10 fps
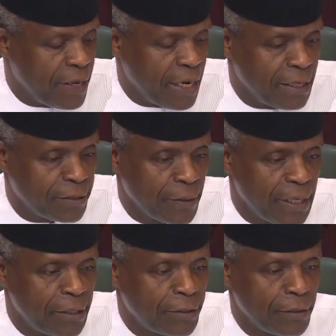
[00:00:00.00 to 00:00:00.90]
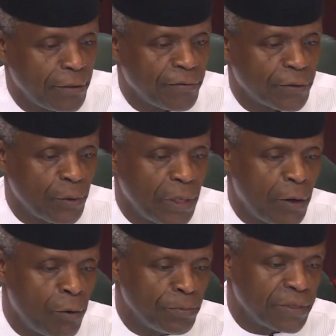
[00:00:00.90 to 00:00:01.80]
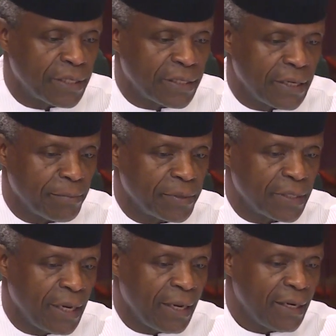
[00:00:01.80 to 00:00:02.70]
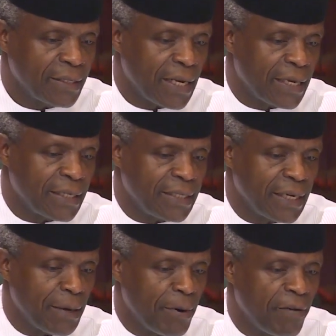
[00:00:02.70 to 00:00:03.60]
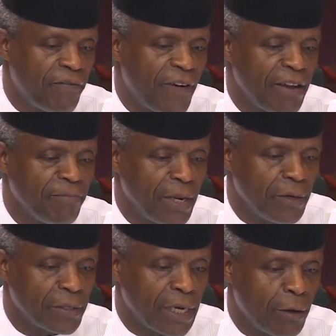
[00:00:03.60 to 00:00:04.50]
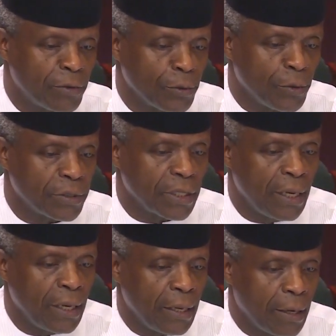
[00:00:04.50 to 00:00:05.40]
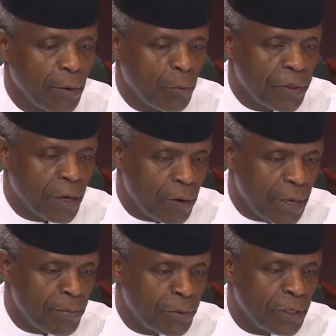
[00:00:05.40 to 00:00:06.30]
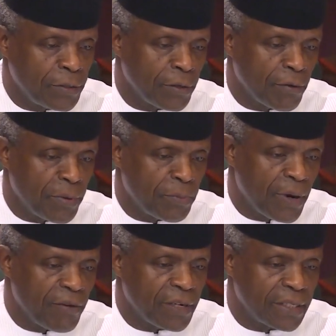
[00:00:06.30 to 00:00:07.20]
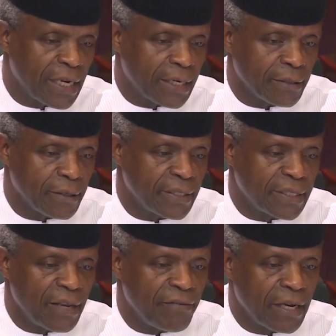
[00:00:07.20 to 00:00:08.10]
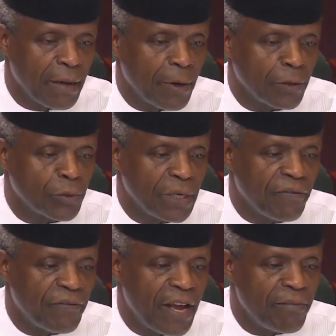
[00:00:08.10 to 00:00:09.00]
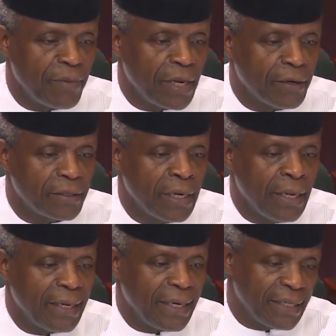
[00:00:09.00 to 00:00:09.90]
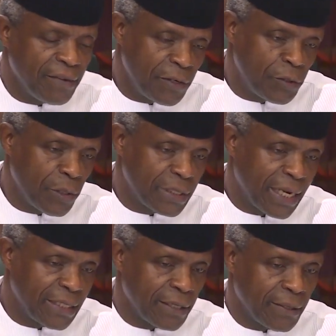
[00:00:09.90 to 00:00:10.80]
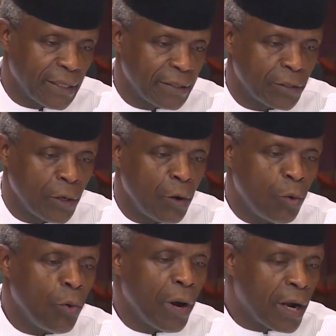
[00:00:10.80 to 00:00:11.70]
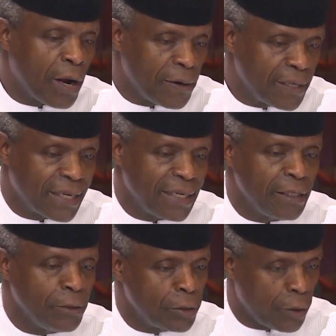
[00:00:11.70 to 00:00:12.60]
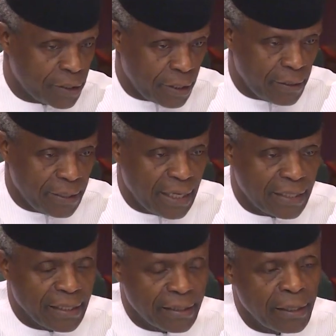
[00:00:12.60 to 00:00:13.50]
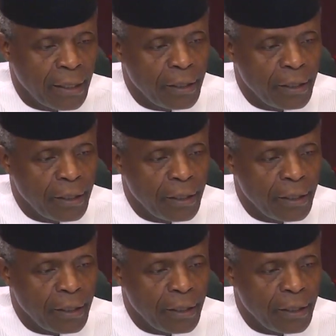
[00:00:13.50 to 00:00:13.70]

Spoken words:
the installation of solar home systems, targeting about 5 million households with the collaboration of the private sector, serving about 25 million individual Nigerians who are currently not connected